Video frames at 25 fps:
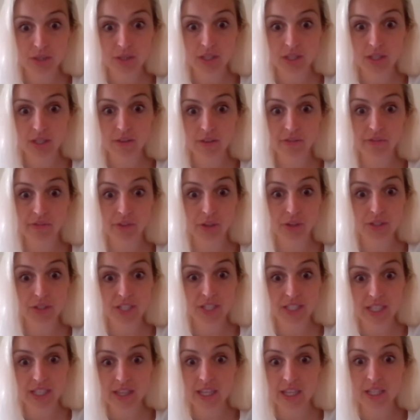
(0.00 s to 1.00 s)
the
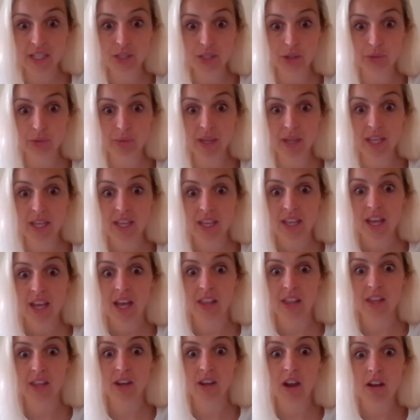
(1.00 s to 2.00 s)
flutters in their tummy
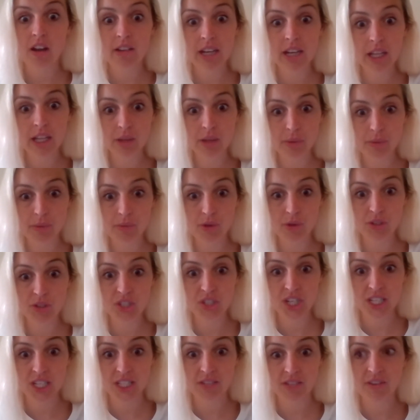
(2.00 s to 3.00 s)
and they are a little bit more
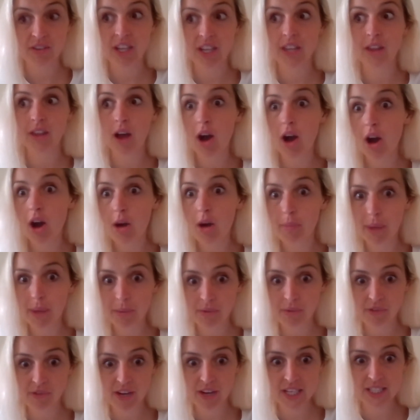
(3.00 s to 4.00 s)
jittery and the heart might
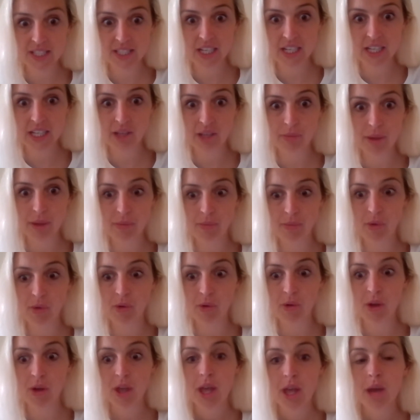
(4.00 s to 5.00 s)
be racing a little bit
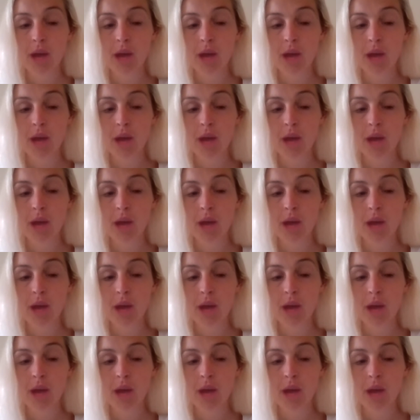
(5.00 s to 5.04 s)
more,